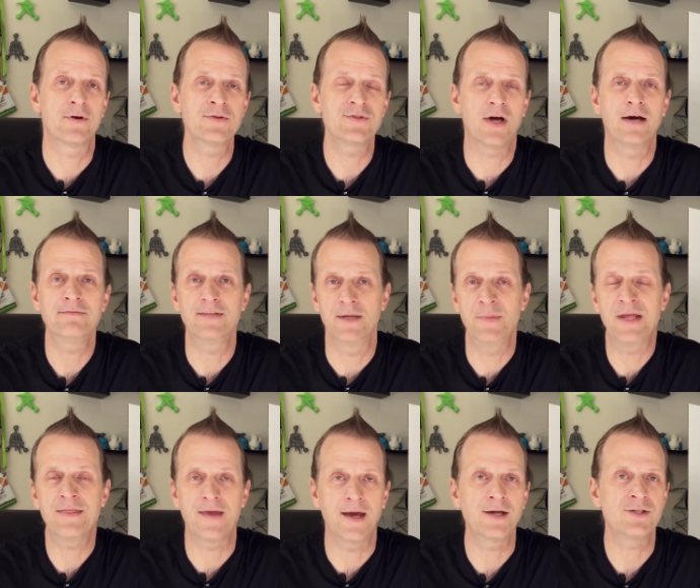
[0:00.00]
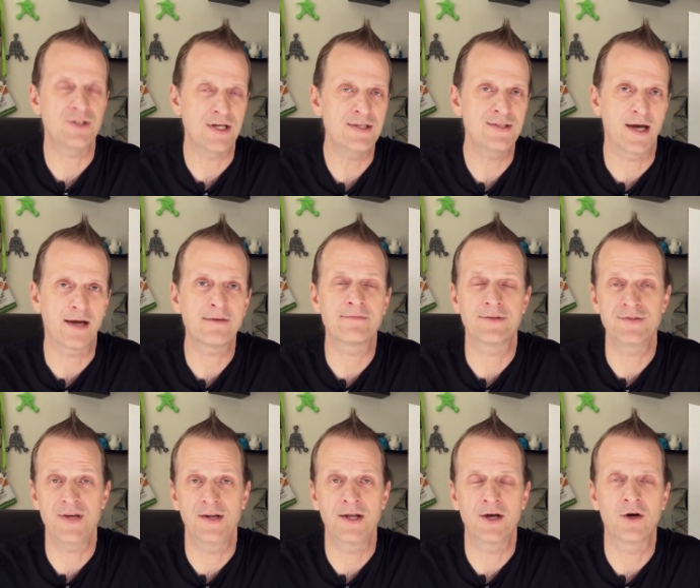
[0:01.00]
First off, let me thank Geeetech for
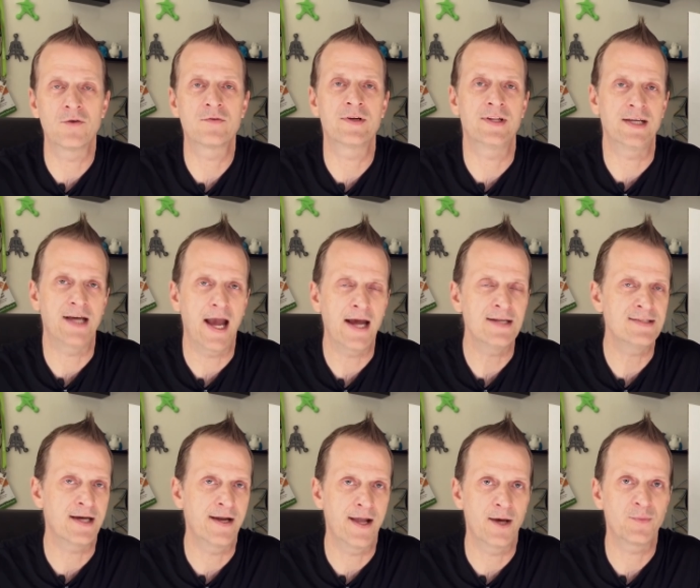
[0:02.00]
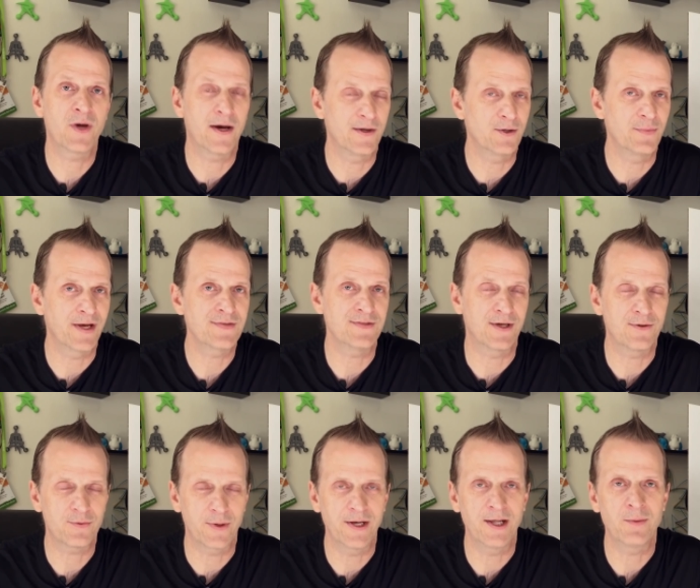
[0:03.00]
sending over the A10M Color Mixing
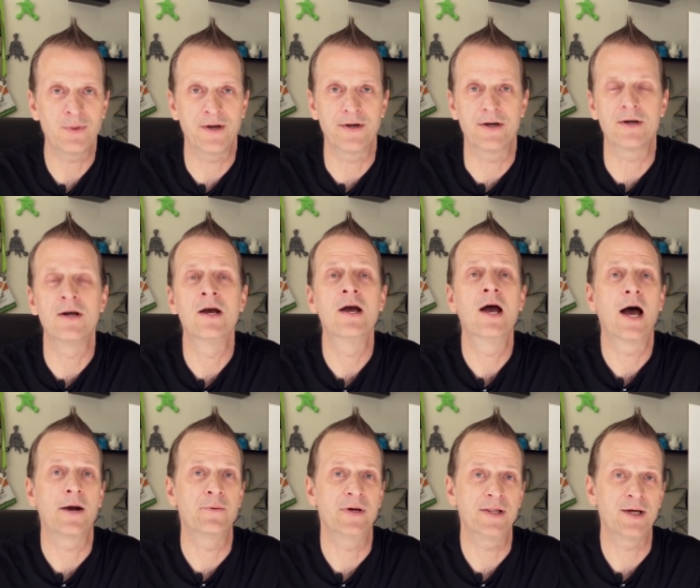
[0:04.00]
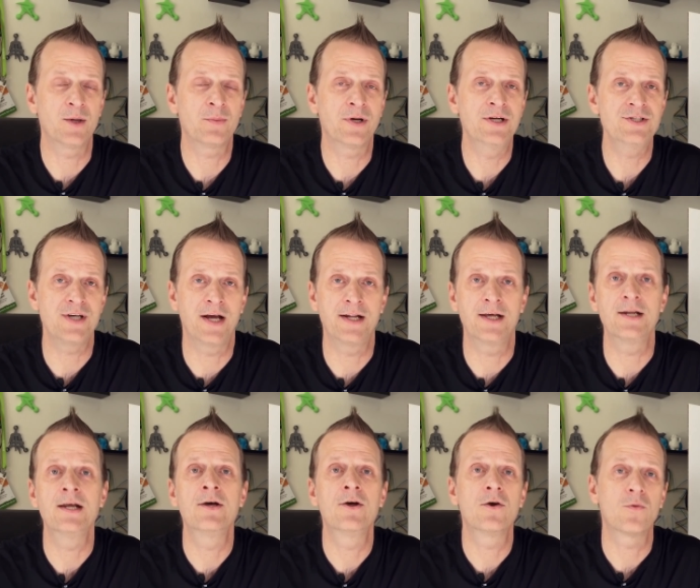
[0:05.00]
3D printer. I really appreciate
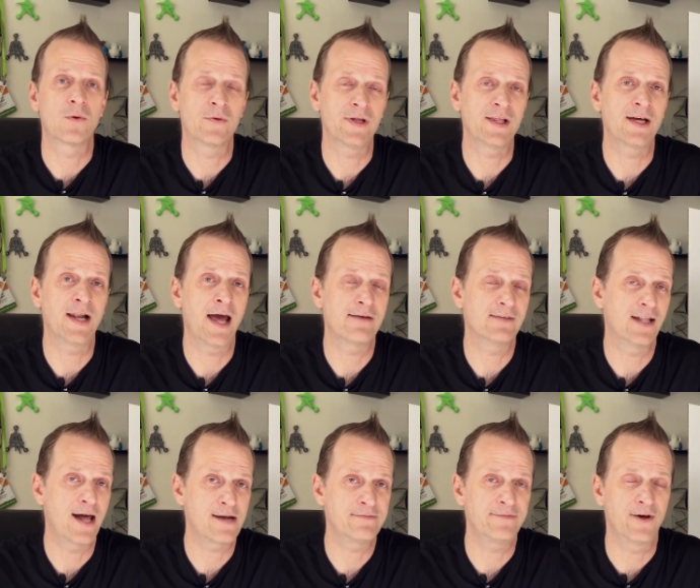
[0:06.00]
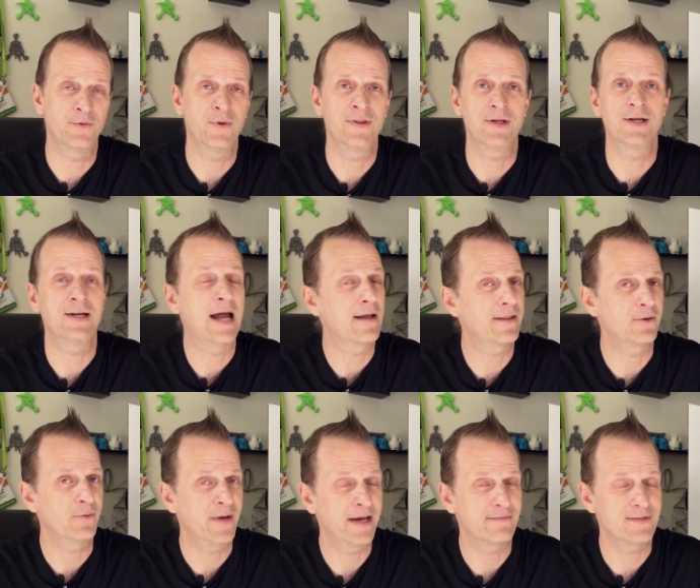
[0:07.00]
it. We're really going to have a lot of fun with it now that
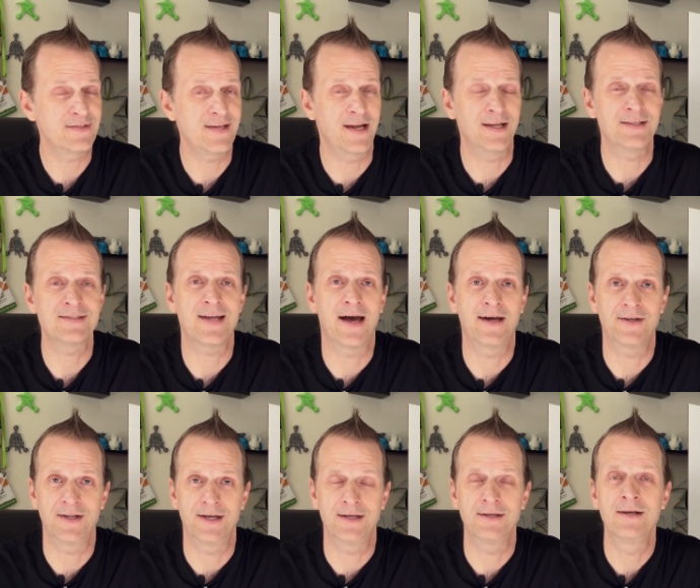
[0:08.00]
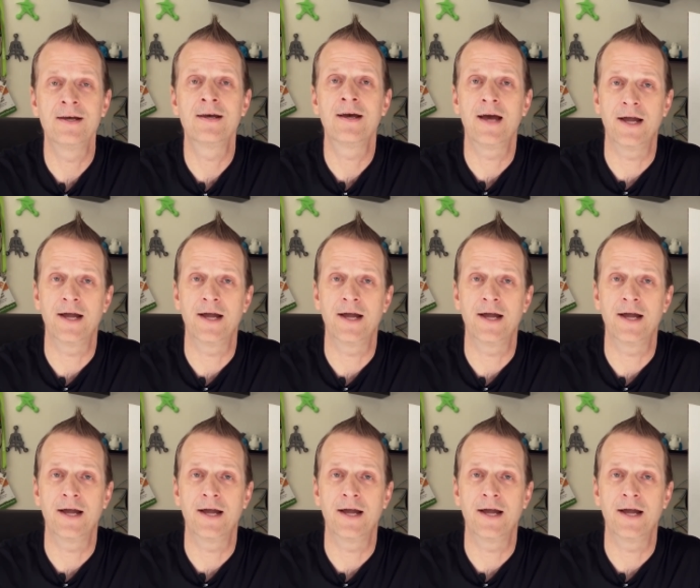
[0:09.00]
we have the settings dialed in,